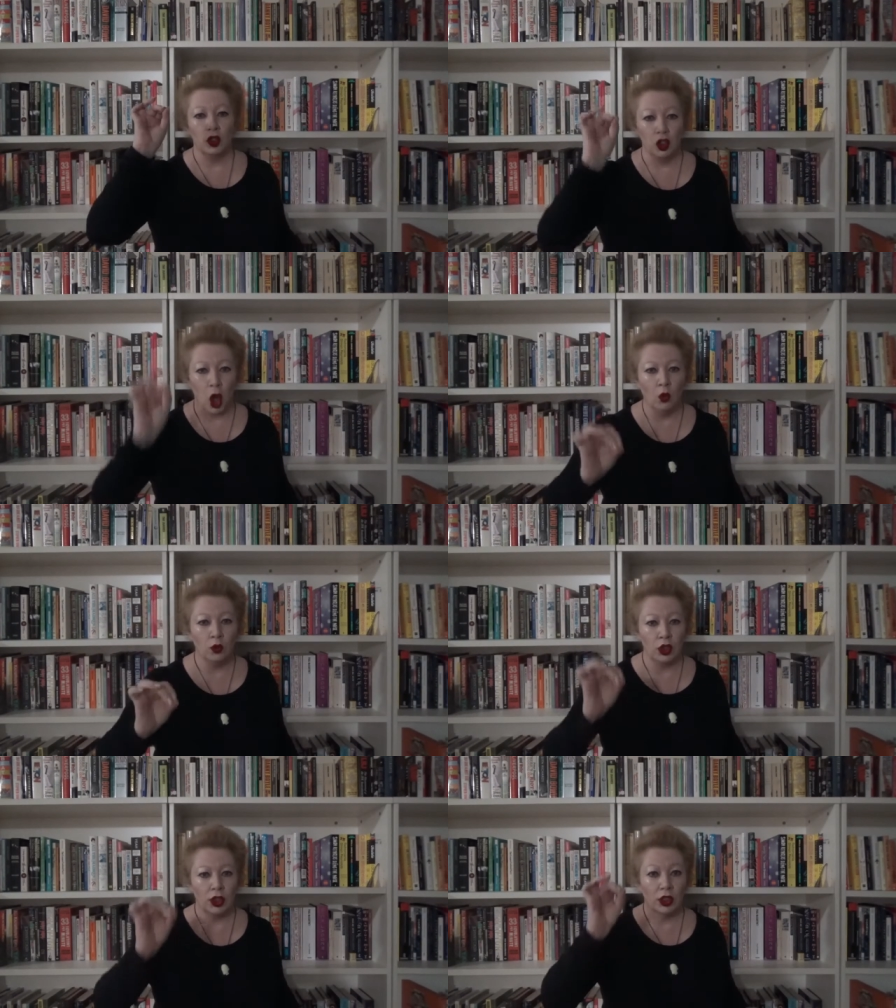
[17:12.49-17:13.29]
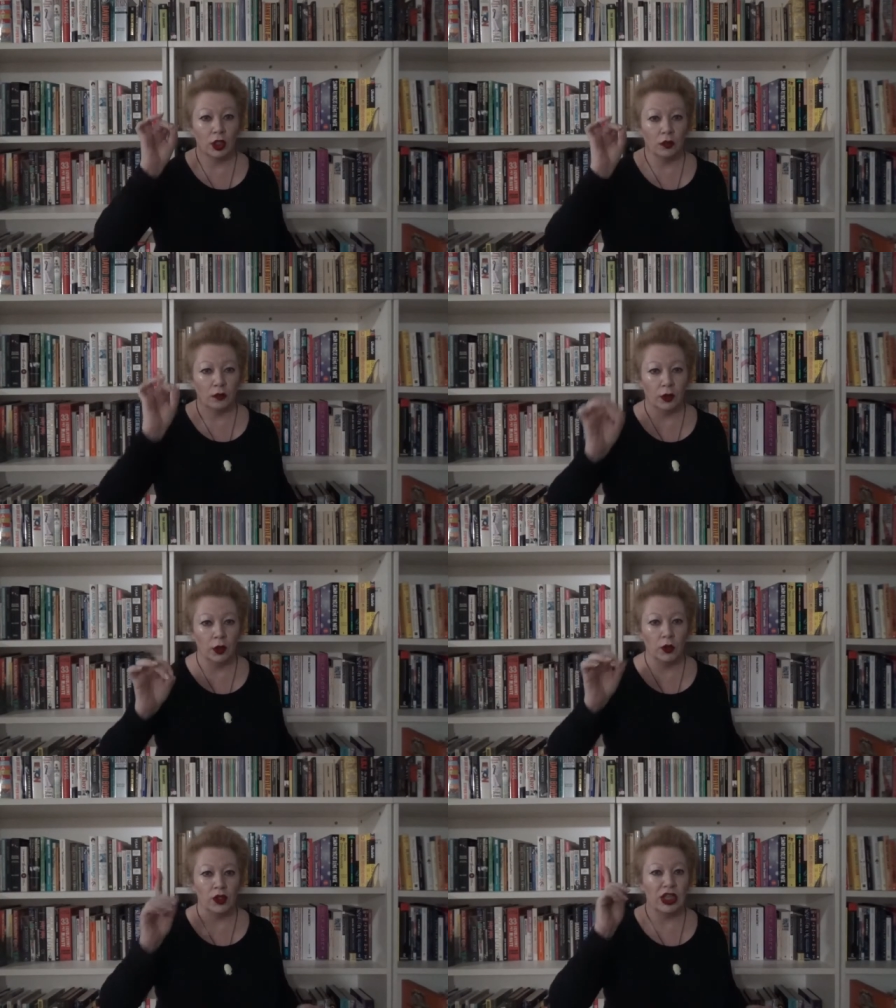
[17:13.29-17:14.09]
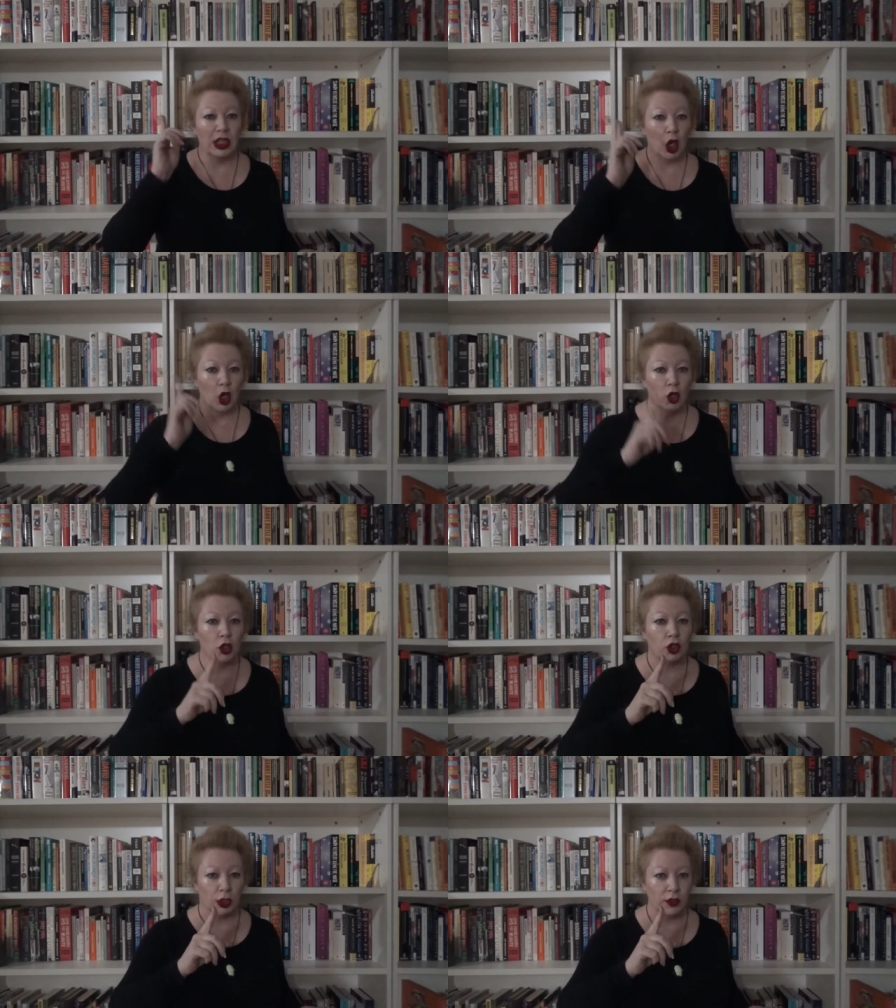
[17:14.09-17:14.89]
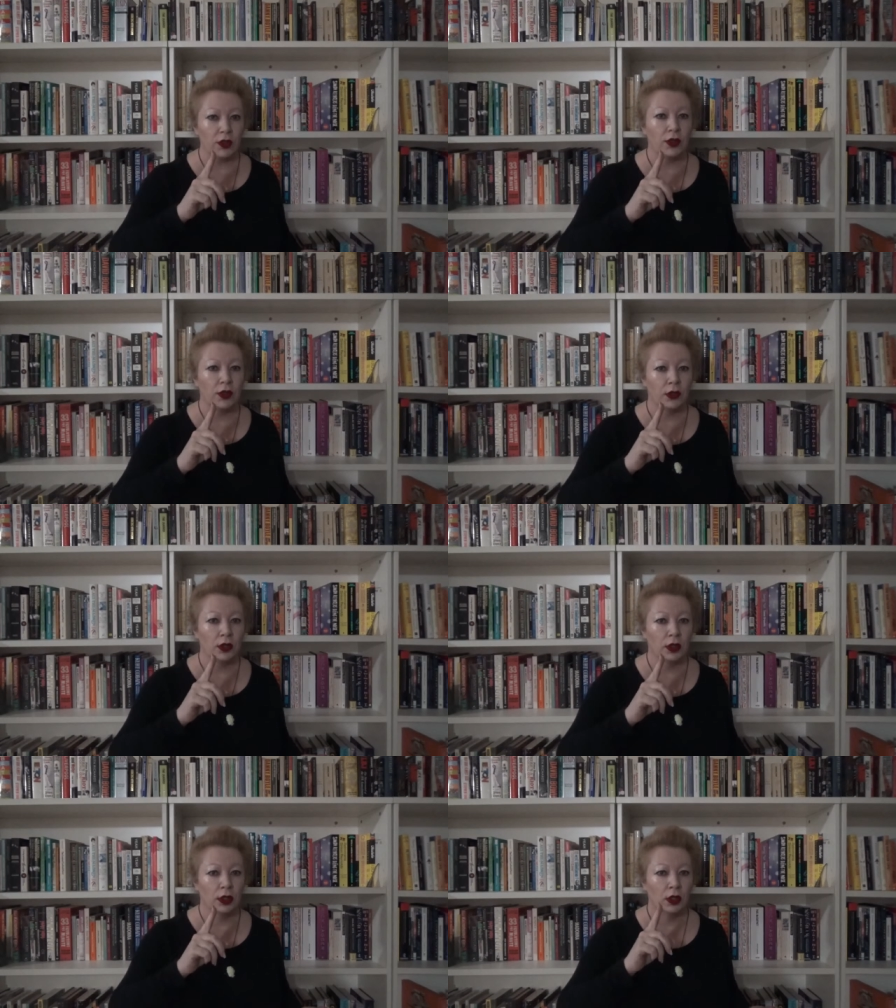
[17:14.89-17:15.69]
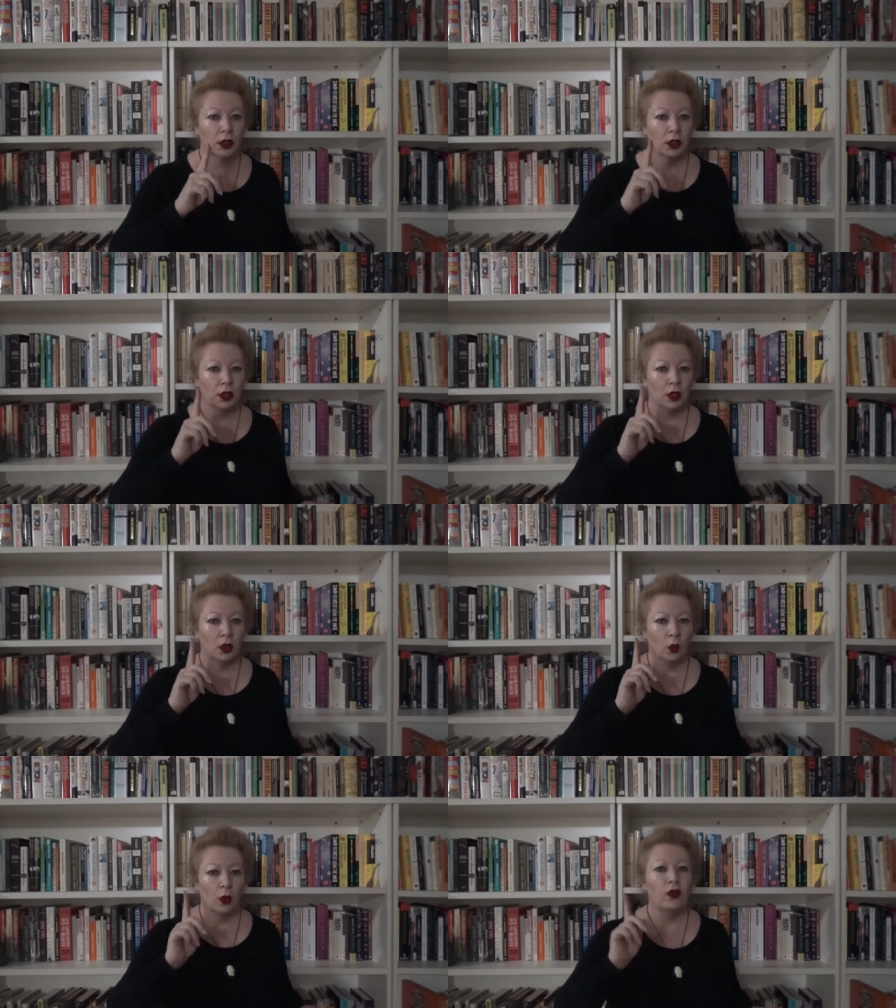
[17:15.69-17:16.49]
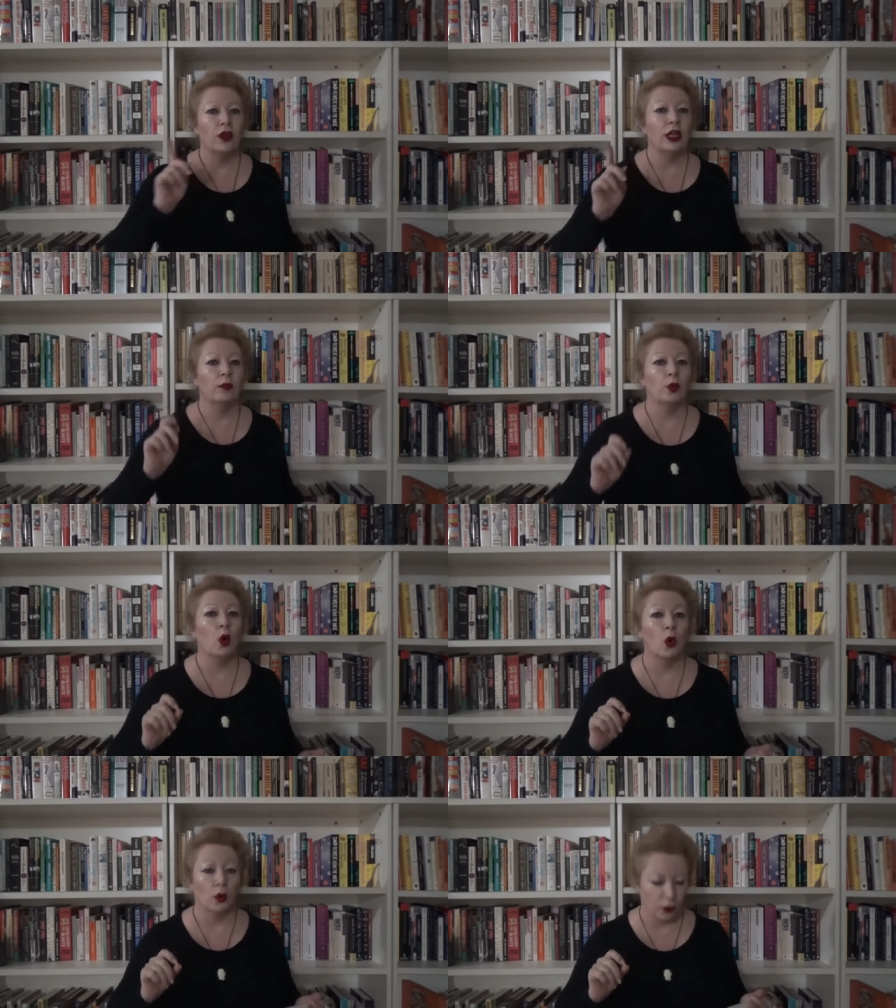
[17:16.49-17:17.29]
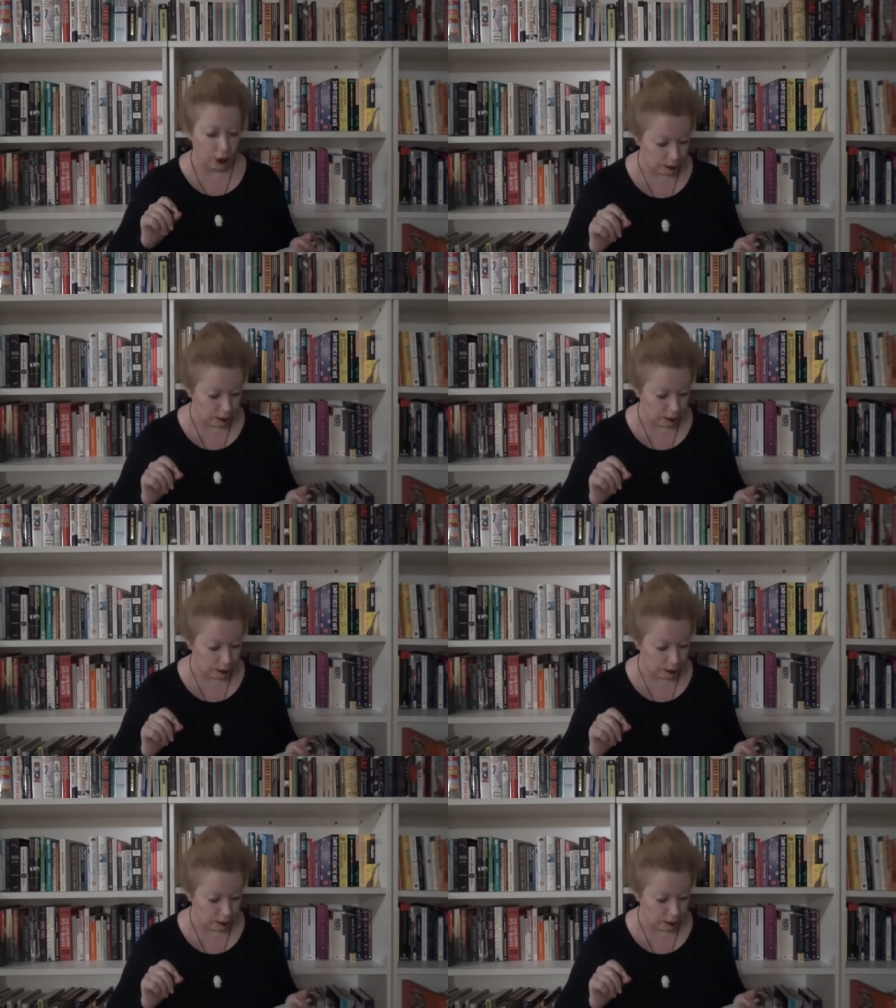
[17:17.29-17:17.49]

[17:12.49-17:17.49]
Don't confuse the urgent with the important.